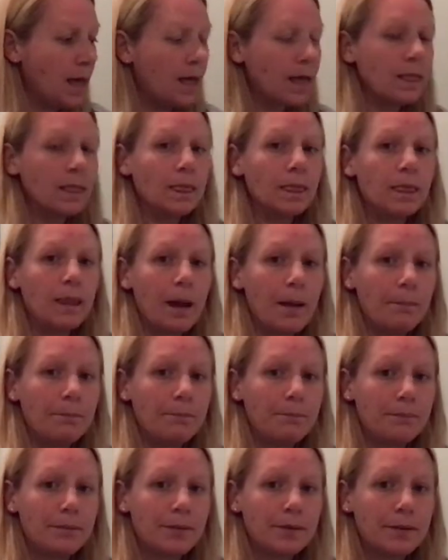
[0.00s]
Lump.
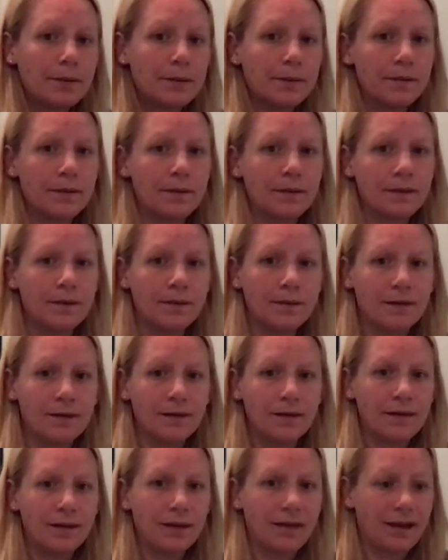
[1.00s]

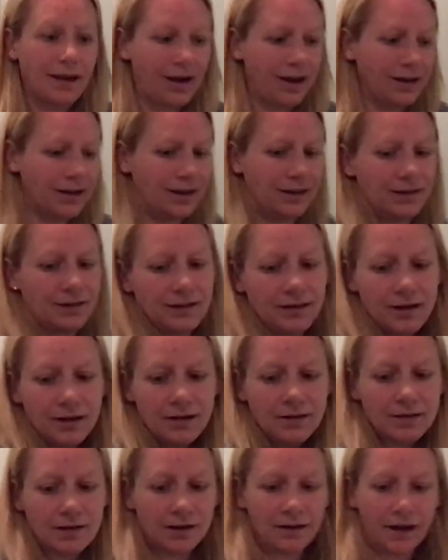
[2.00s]
Got it.
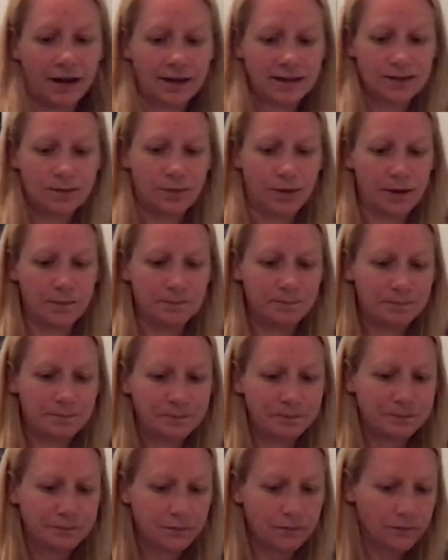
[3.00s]
Here's our next one.
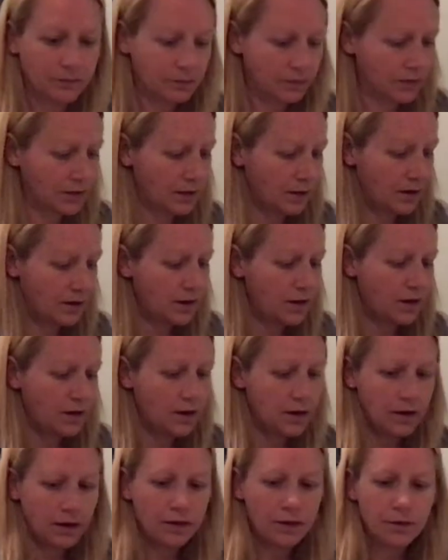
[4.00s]

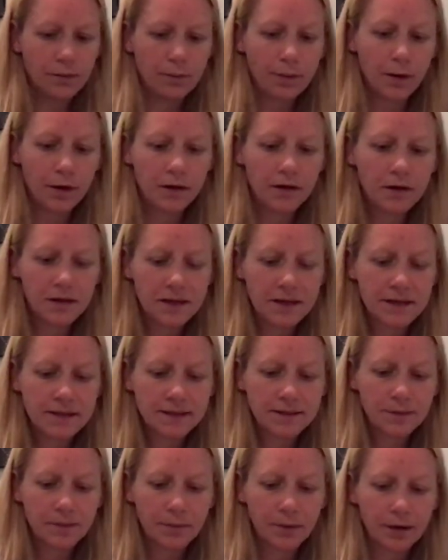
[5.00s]
Your word is
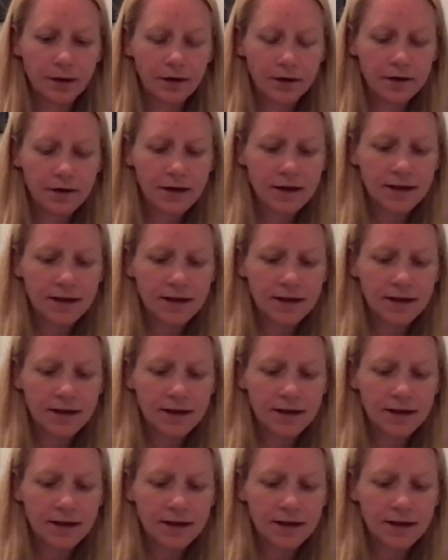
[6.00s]
the word